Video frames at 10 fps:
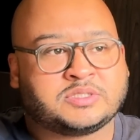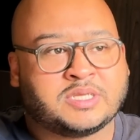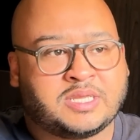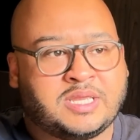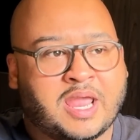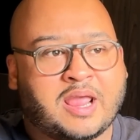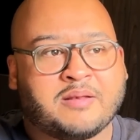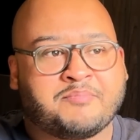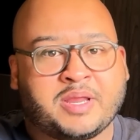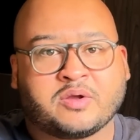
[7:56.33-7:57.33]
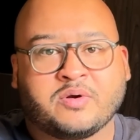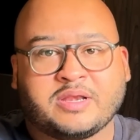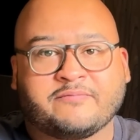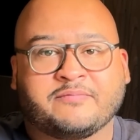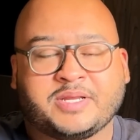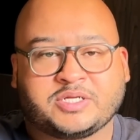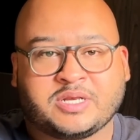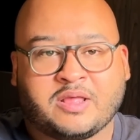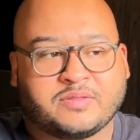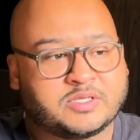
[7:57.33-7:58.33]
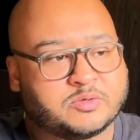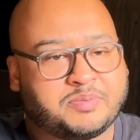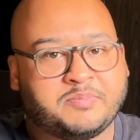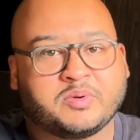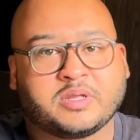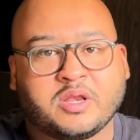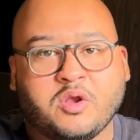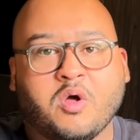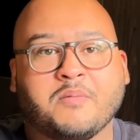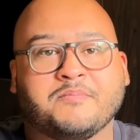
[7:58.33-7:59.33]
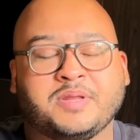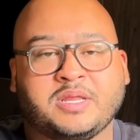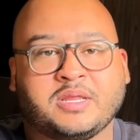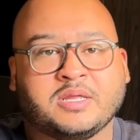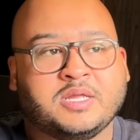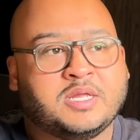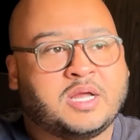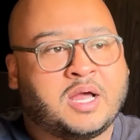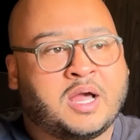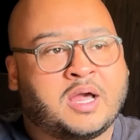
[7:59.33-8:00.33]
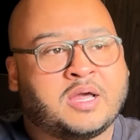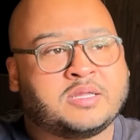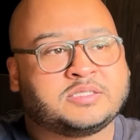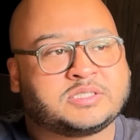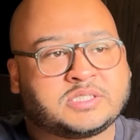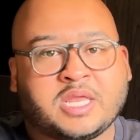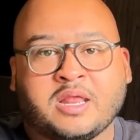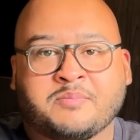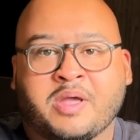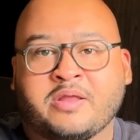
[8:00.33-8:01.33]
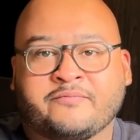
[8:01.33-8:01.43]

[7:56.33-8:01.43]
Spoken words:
to get Bitcoin information out there so people cannot be scared about